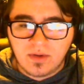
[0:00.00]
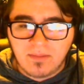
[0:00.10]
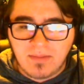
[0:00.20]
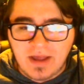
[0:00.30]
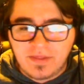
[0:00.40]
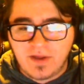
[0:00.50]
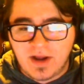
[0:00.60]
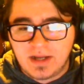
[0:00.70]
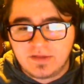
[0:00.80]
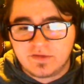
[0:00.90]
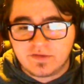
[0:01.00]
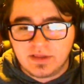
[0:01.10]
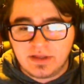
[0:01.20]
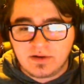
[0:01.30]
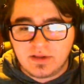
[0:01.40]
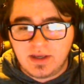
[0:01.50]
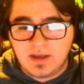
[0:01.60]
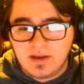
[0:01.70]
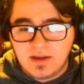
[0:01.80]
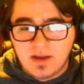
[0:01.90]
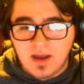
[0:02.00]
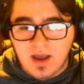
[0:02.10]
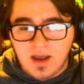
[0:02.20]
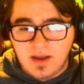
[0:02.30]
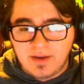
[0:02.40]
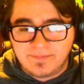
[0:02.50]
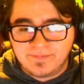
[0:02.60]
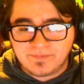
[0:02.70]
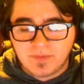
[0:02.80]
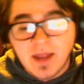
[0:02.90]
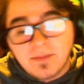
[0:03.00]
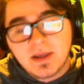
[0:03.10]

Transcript: my thought is just literally, and